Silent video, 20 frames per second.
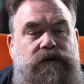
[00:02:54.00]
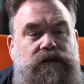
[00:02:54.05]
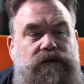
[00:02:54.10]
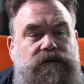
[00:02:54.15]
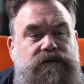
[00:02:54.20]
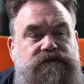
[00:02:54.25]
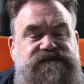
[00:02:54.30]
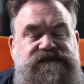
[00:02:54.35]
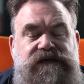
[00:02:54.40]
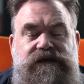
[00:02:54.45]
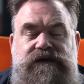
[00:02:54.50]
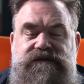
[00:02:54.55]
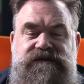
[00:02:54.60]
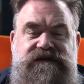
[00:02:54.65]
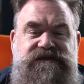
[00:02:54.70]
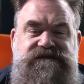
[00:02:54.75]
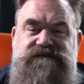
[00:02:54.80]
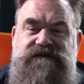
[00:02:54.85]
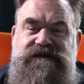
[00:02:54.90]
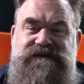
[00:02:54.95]
See,
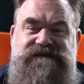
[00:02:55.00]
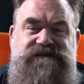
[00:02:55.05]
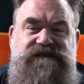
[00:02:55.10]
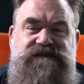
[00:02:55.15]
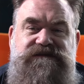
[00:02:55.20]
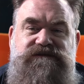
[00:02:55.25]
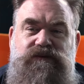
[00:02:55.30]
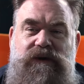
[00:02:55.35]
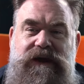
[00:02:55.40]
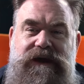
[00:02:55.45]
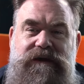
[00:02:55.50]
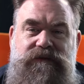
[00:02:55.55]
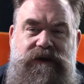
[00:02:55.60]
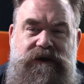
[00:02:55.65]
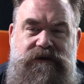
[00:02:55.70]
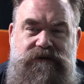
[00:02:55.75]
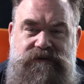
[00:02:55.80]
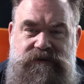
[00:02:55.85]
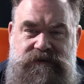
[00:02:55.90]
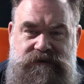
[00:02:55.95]
this list is way
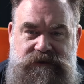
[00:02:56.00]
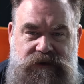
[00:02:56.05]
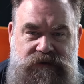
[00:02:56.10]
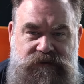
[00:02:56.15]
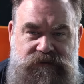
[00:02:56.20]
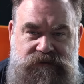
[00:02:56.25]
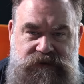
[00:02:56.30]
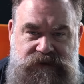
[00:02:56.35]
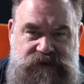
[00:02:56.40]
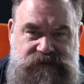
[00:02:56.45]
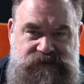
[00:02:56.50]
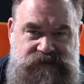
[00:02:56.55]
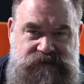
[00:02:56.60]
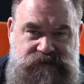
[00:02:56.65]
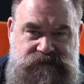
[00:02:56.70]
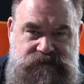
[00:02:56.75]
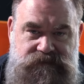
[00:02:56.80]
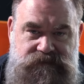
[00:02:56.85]
better than the other list.